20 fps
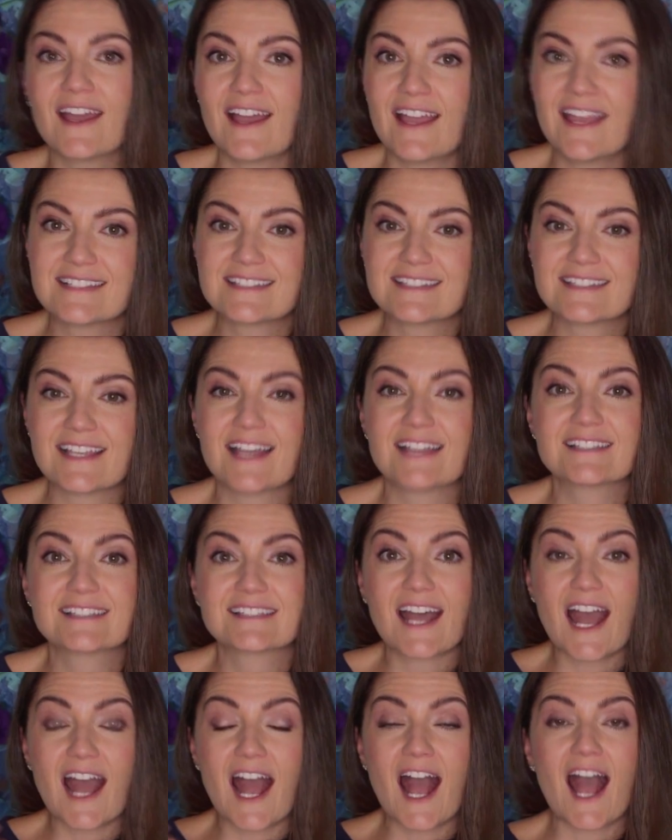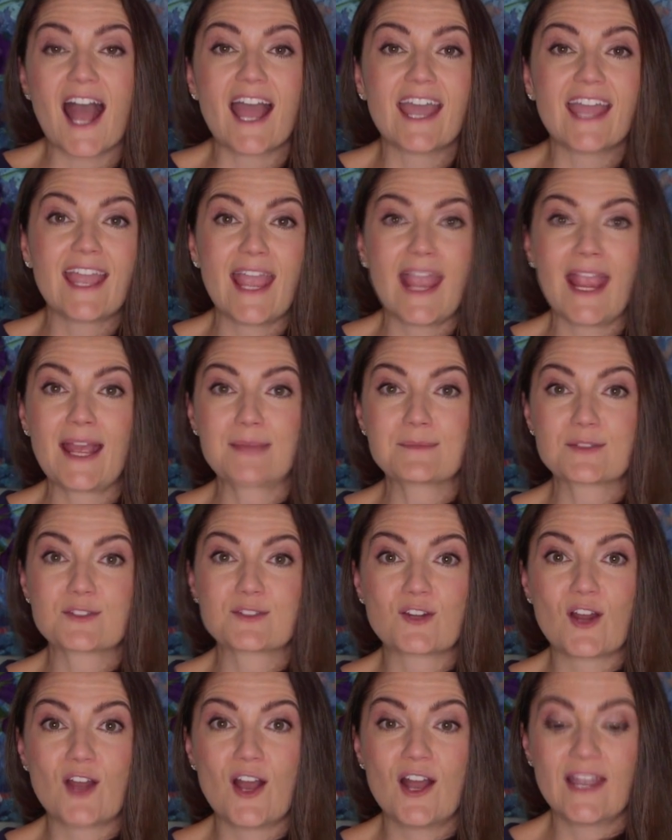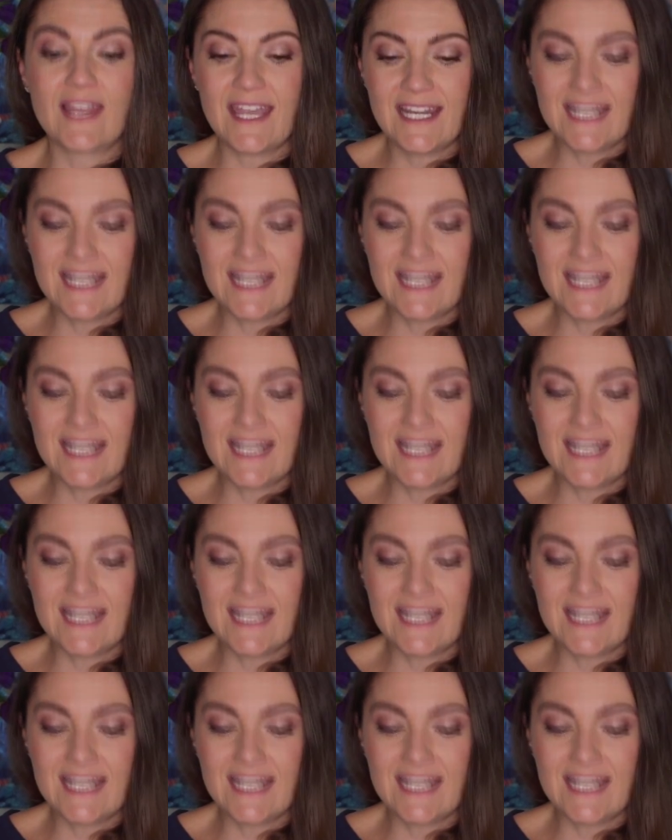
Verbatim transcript: it says, I am strong.